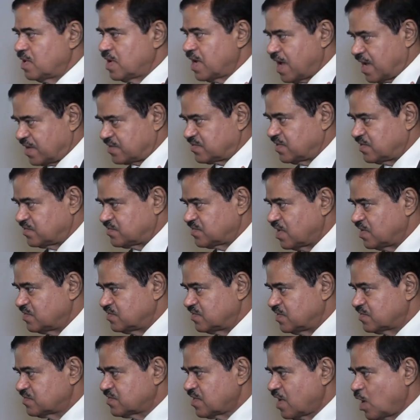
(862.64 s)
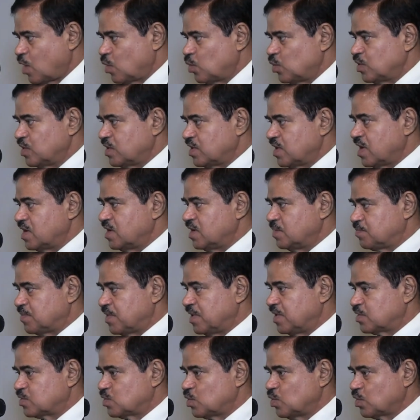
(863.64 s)
exercises how we really
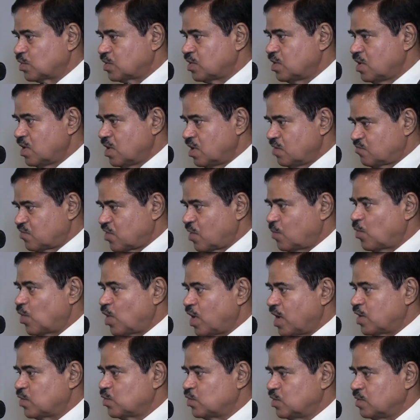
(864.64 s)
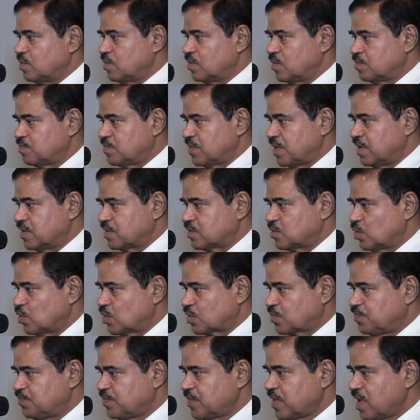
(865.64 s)
print note from where we print
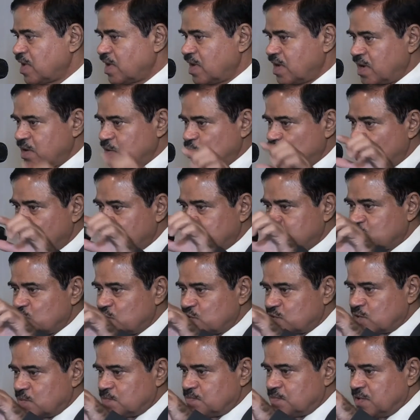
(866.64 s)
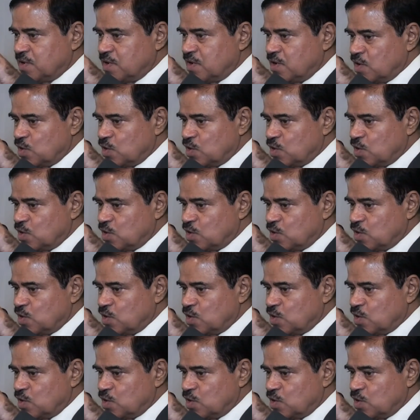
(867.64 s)
note and what sort of